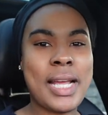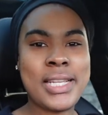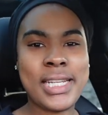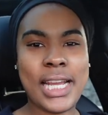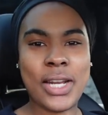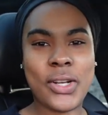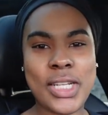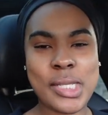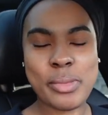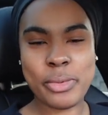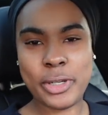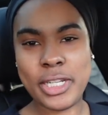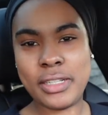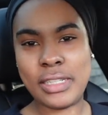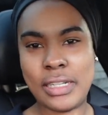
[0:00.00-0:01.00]
Channel is
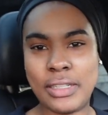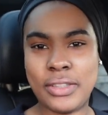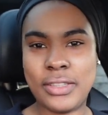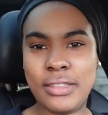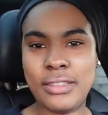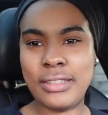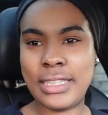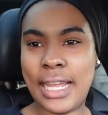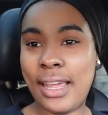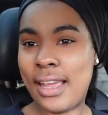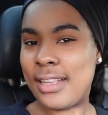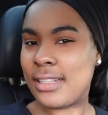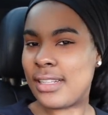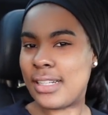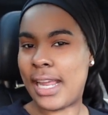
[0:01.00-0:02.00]
Bri Journal,
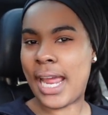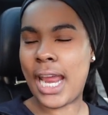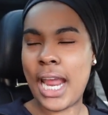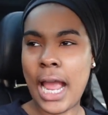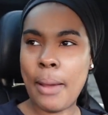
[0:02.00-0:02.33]
and today